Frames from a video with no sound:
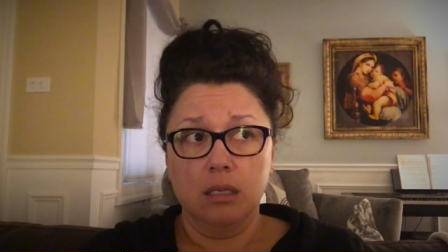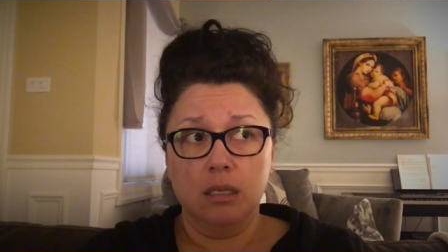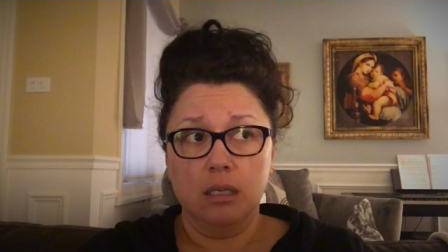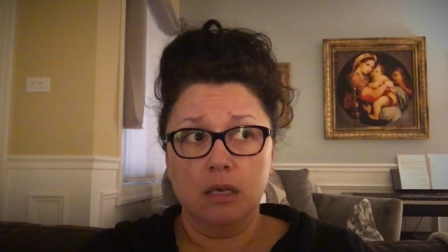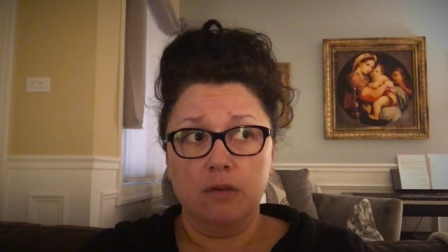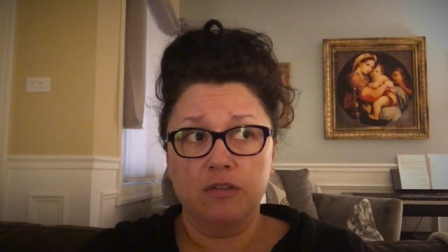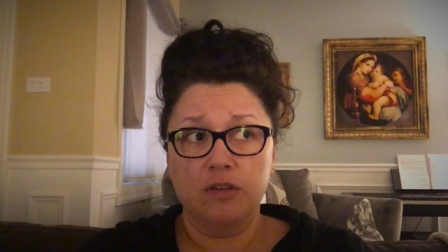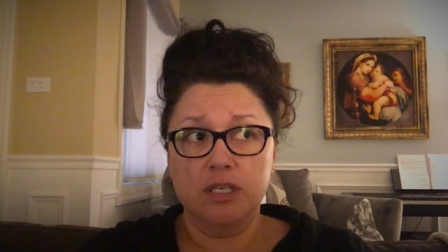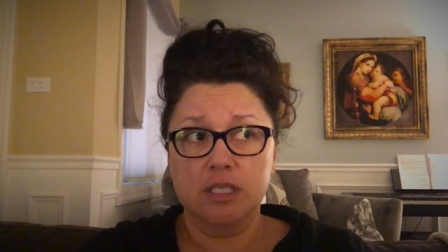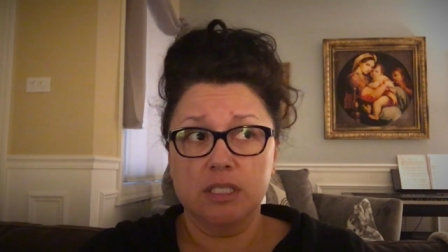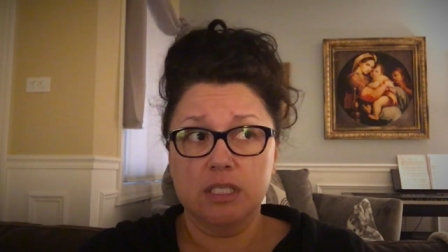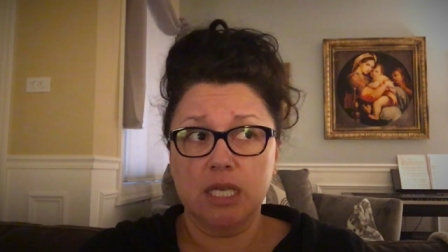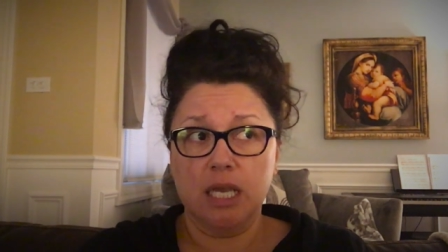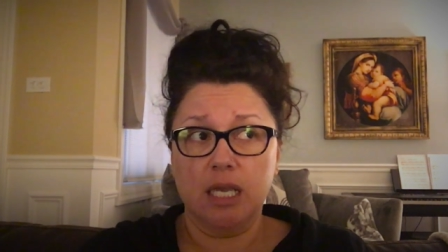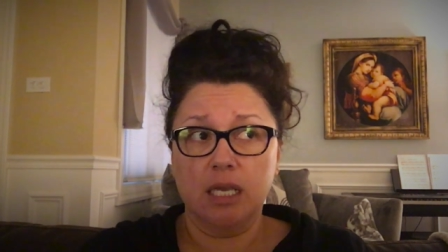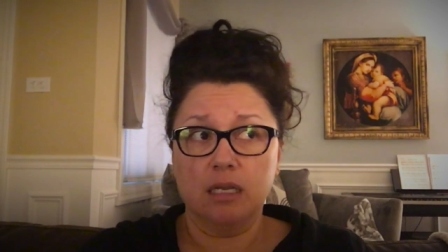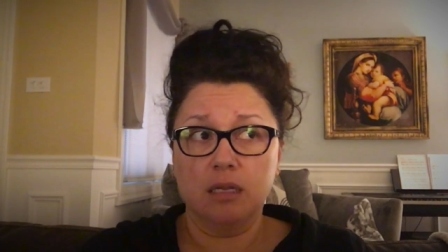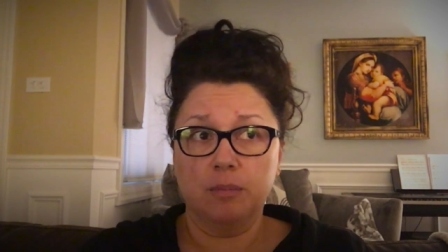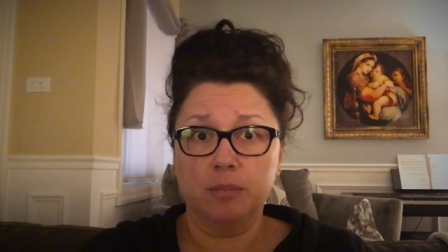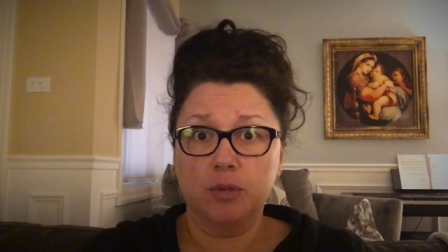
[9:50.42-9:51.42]
if he's
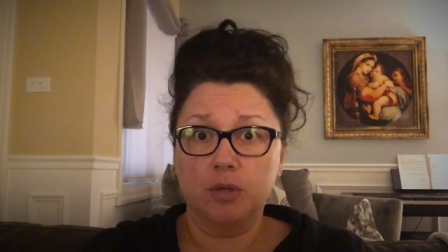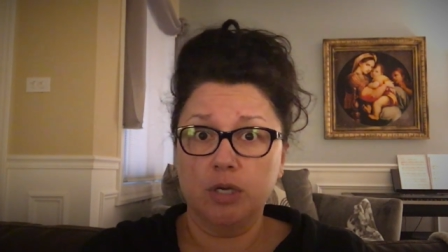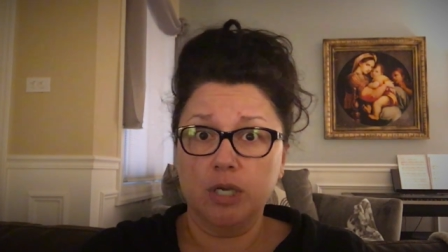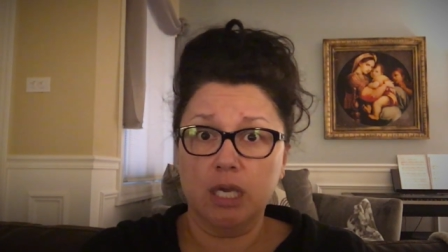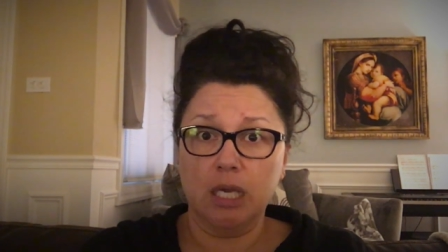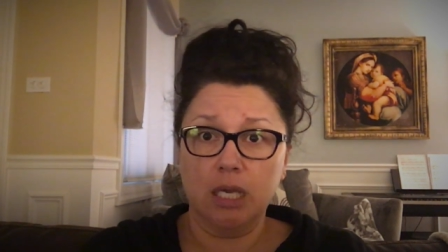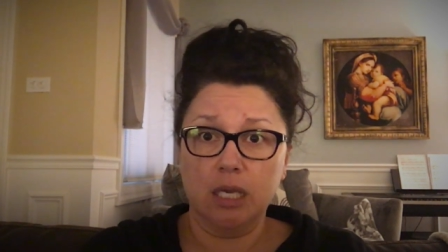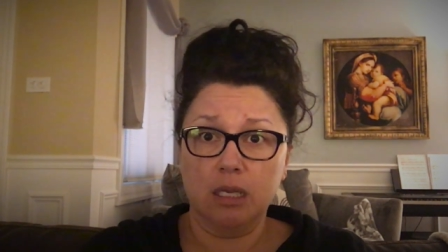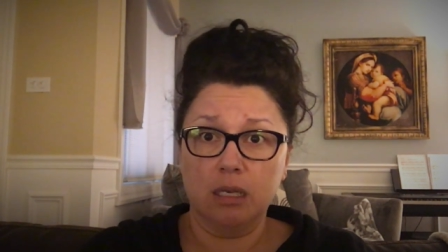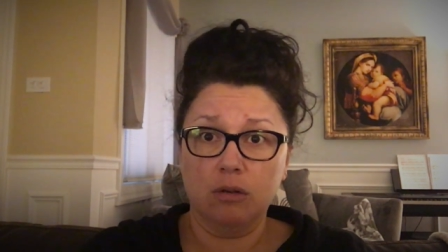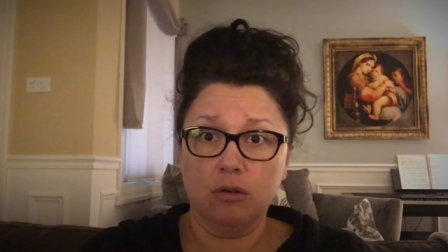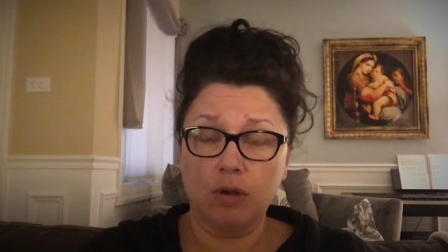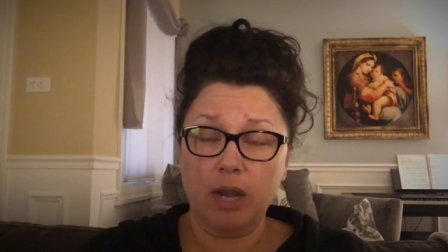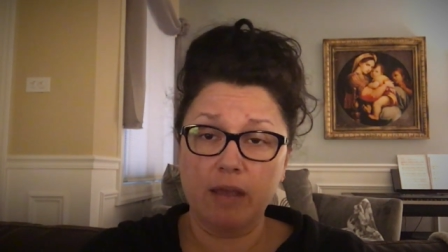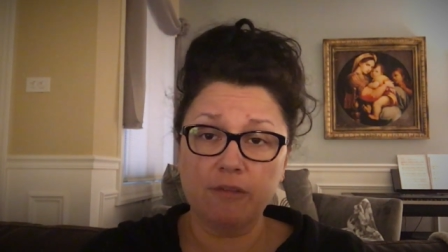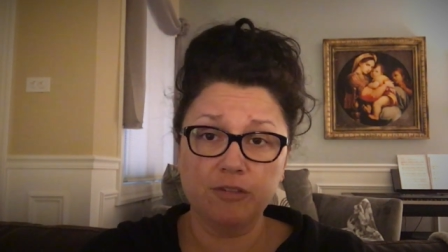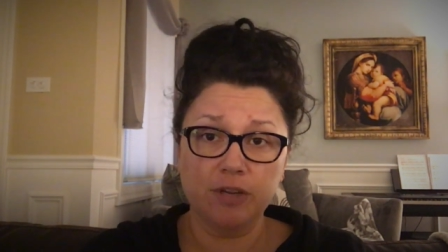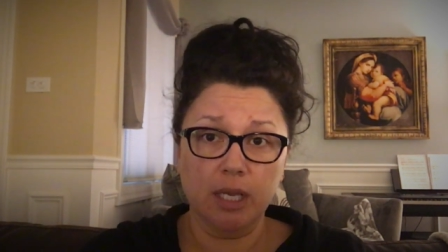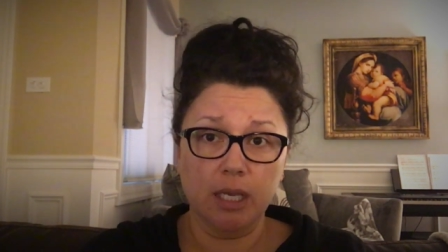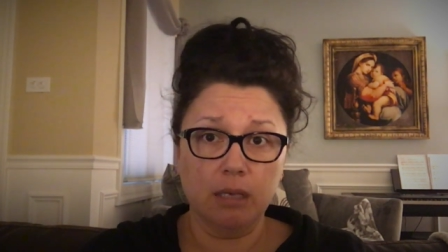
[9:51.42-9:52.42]
taken up cooking and
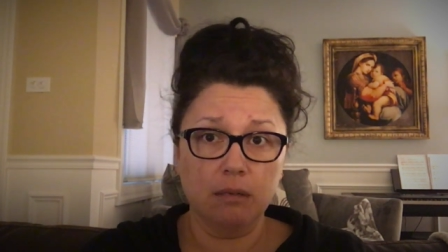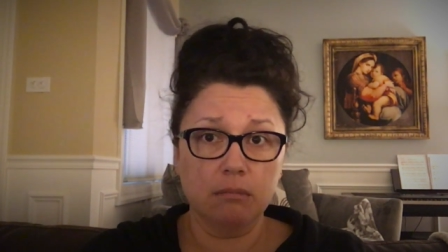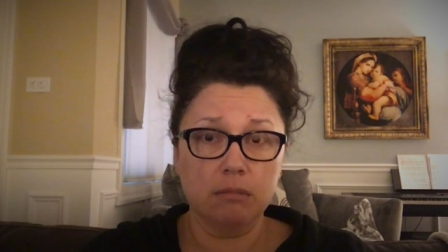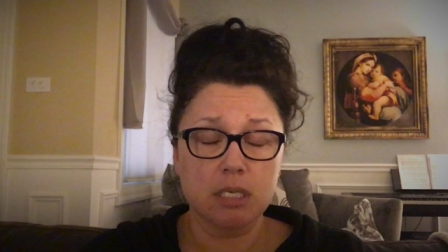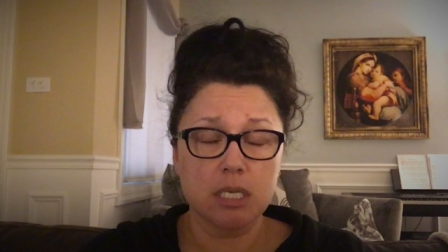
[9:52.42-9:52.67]
crafting,